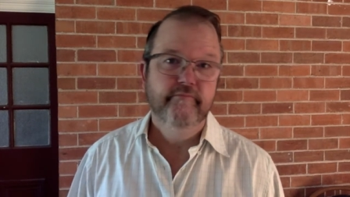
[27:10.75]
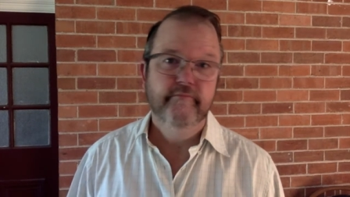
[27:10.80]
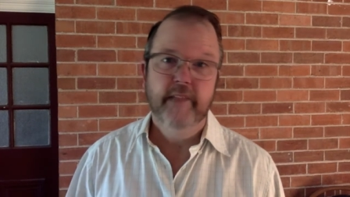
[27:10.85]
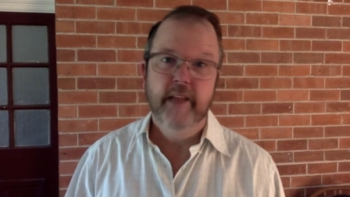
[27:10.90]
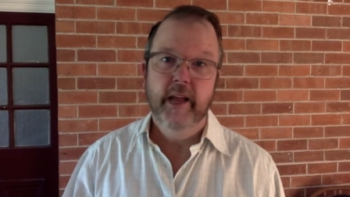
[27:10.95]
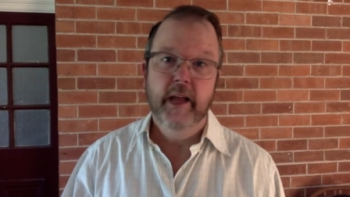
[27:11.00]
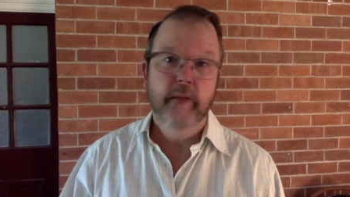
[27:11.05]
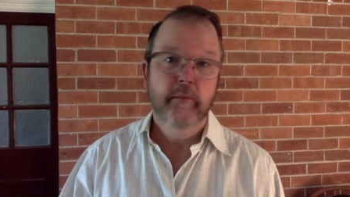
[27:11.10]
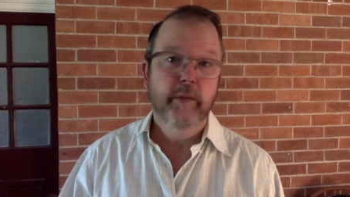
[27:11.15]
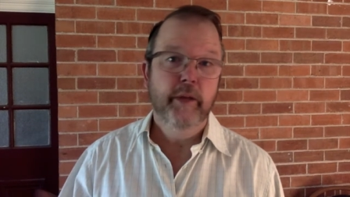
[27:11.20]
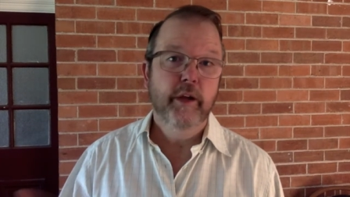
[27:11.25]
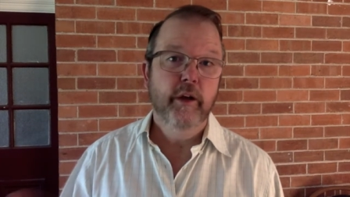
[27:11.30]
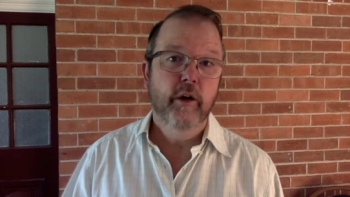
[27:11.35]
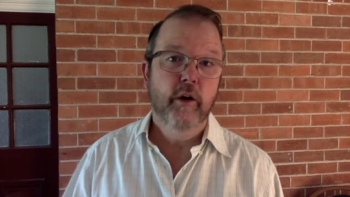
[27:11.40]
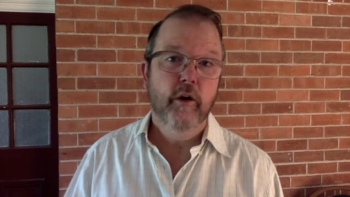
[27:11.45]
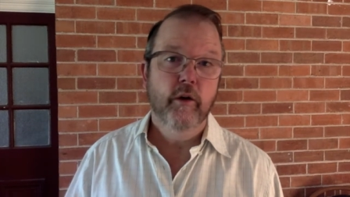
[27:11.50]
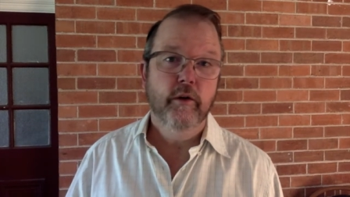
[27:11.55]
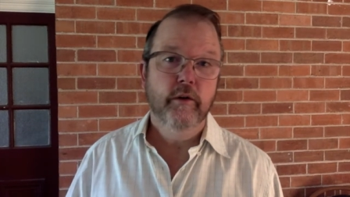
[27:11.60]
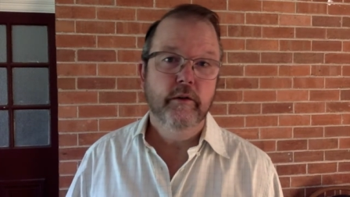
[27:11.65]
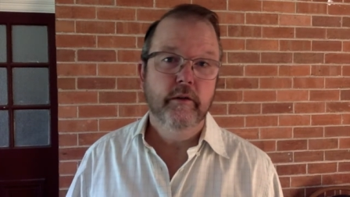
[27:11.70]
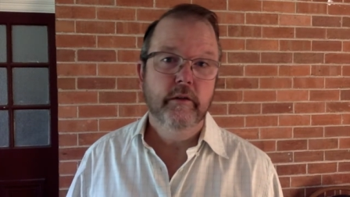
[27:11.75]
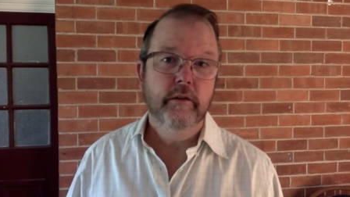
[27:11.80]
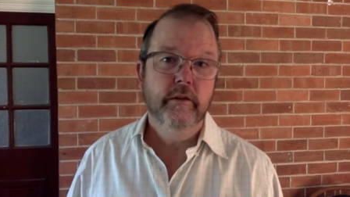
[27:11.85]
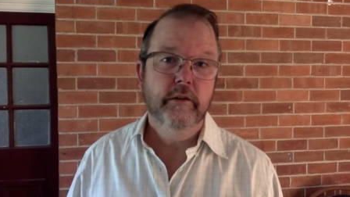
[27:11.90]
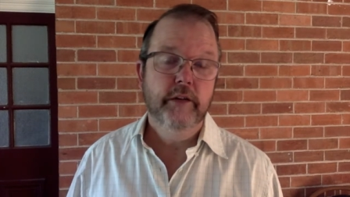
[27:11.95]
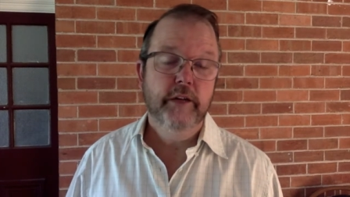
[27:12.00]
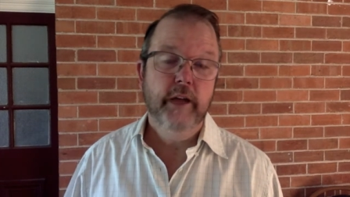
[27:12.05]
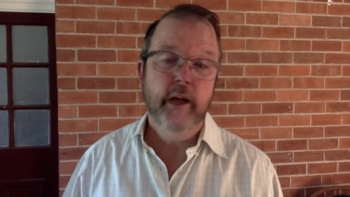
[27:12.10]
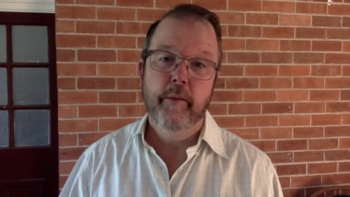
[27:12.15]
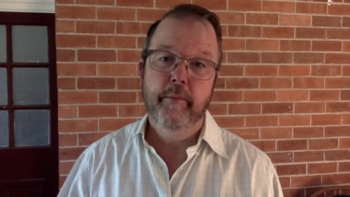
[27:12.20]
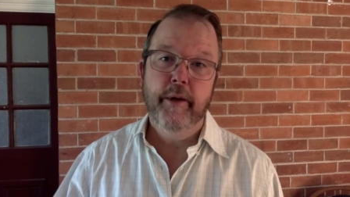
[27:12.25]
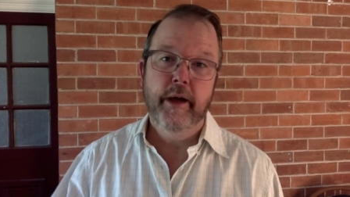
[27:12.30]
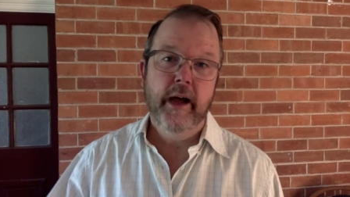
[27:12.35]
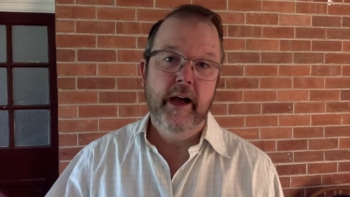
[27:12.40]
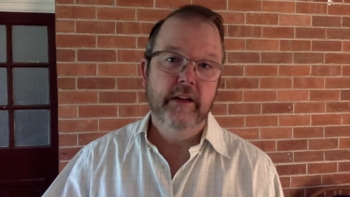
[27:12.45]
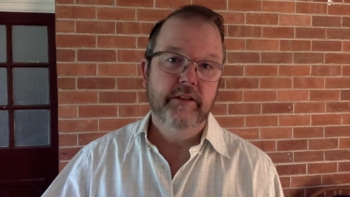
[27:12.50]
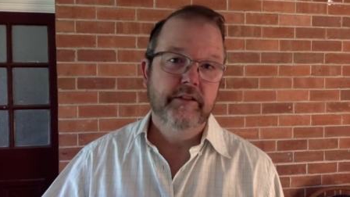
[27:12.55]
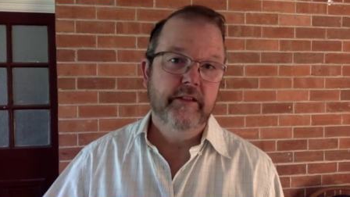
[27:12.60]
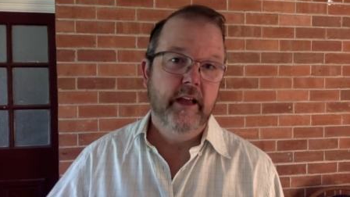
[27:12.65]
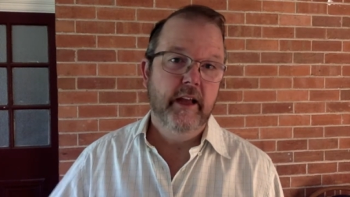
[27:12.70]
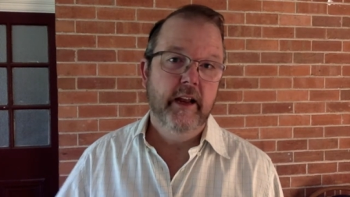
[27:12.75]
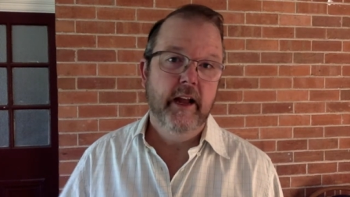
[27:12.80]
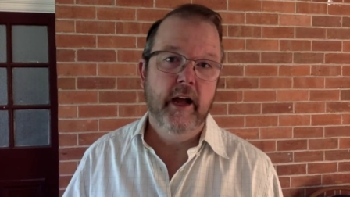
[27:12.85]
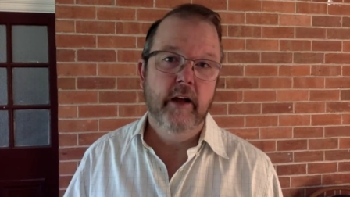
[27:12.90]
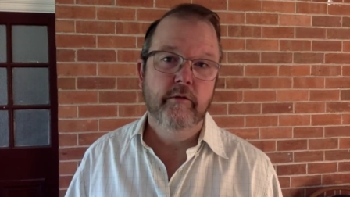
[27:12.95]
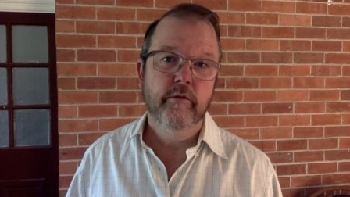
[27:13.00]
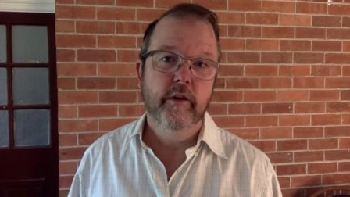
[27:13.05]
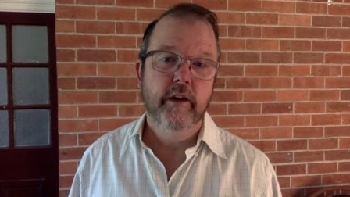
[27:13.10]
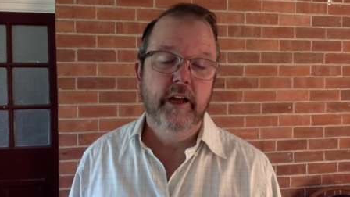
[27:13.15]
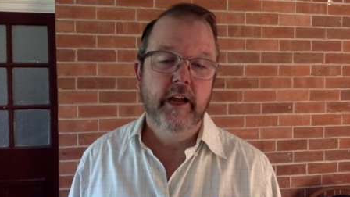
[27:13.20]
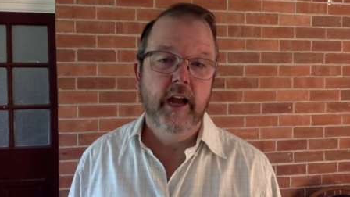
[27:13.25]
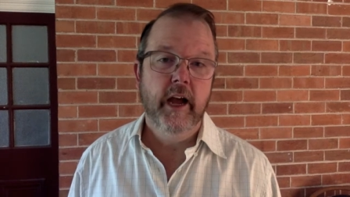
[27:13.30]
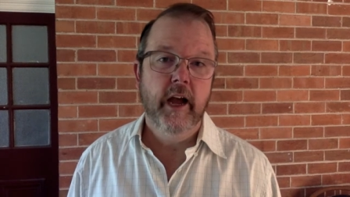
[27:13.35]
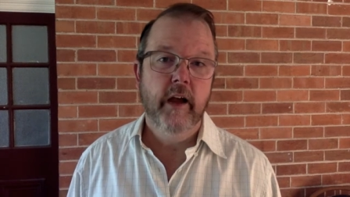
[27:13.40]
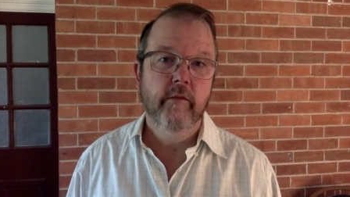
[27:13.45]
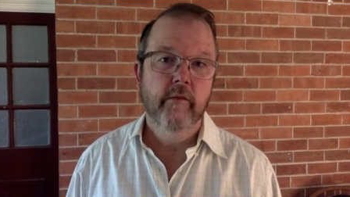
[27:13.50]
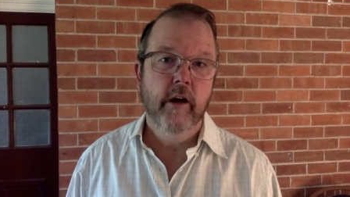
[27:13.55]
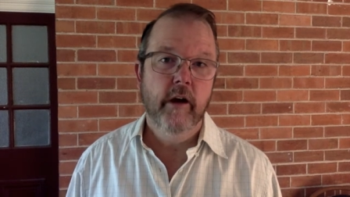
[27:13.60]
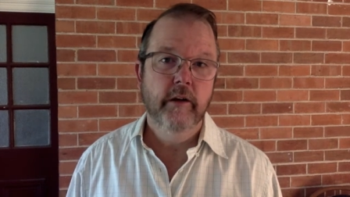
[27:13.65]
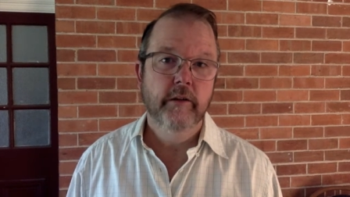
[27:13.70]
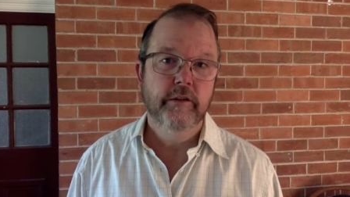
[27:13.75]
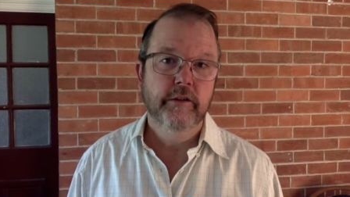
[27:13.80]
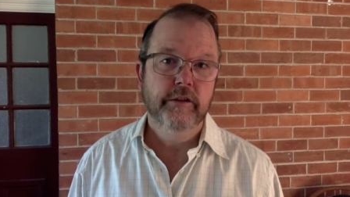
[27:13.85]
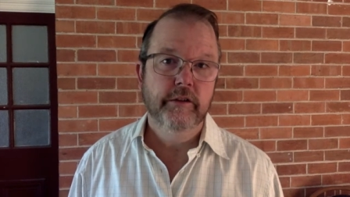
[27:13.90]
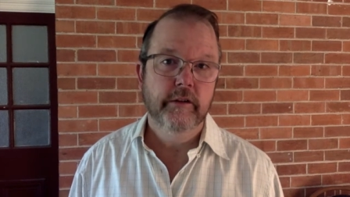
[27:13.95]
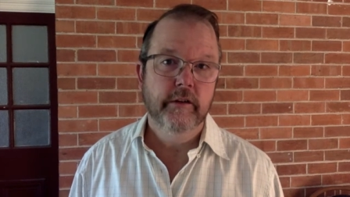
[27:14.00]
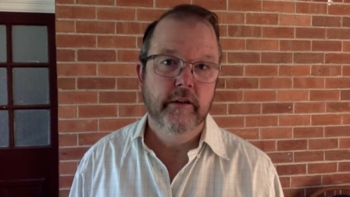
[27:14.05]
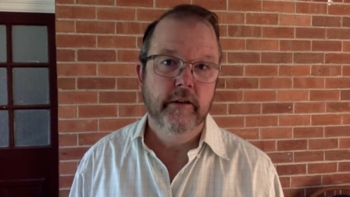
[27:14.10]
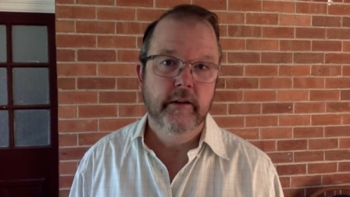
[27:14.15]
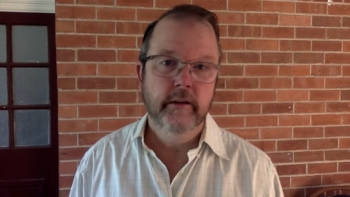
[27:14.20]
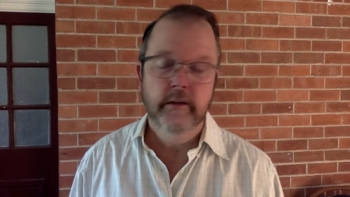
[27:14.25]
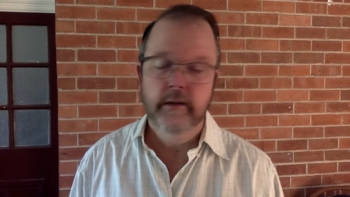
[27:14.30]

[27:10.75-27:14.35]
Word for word: and beyond to go past that 100k road sign.